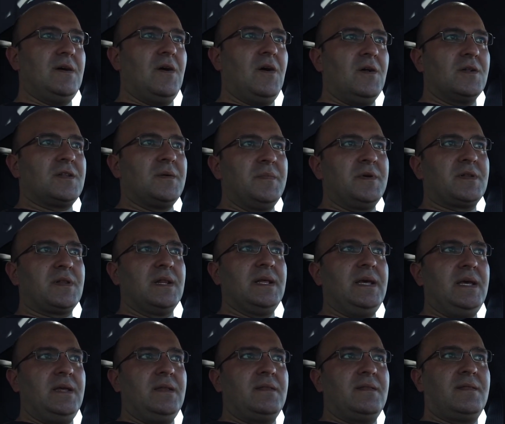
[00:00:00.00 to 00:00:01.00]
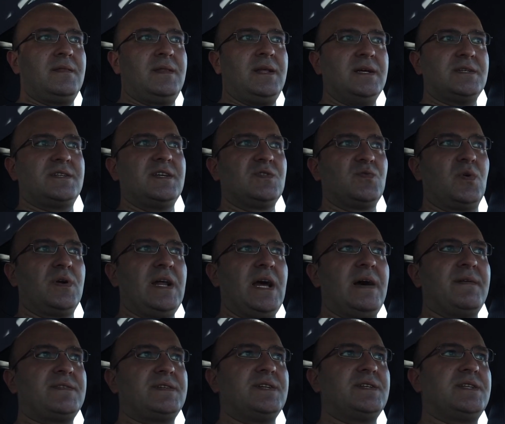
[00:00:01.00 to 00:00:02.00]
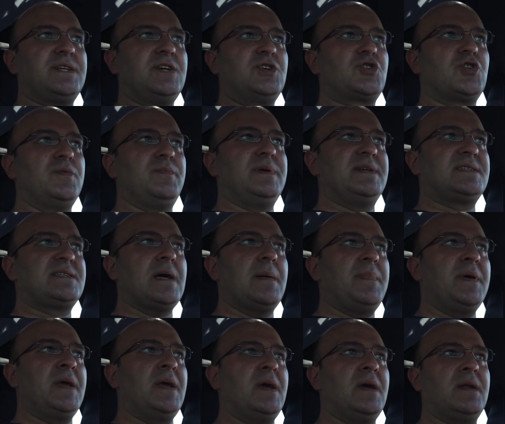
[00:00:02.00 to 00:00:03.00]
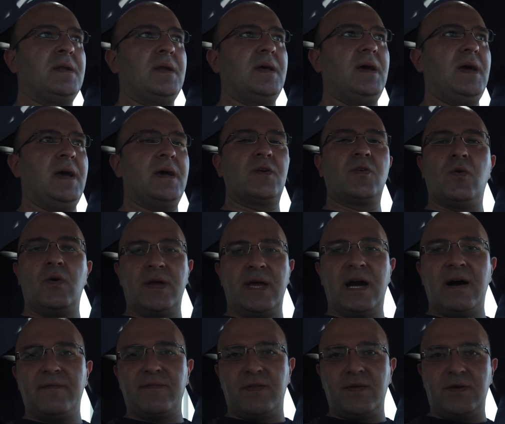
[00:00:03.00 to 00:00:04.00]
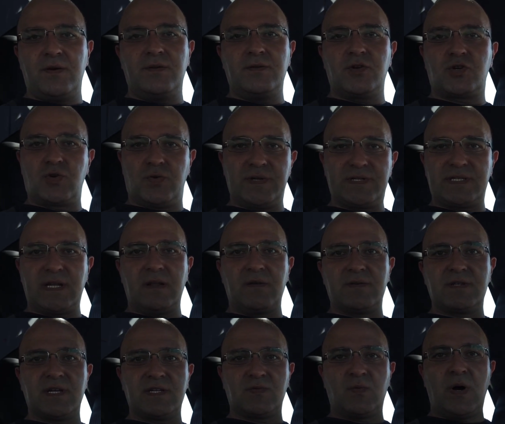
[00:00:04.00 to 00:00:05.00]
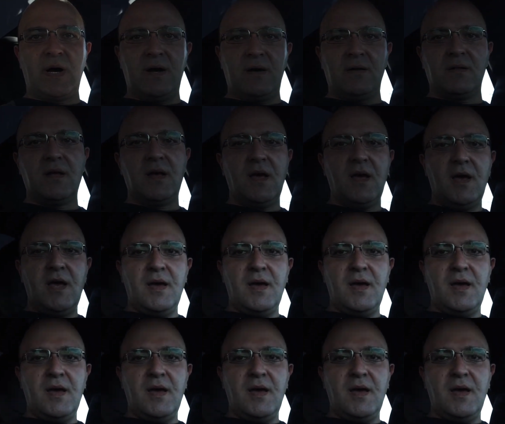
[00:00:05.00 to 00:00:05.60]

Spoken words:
ultimately, this is where the FCC should be stepping in and going after the short sellers as well.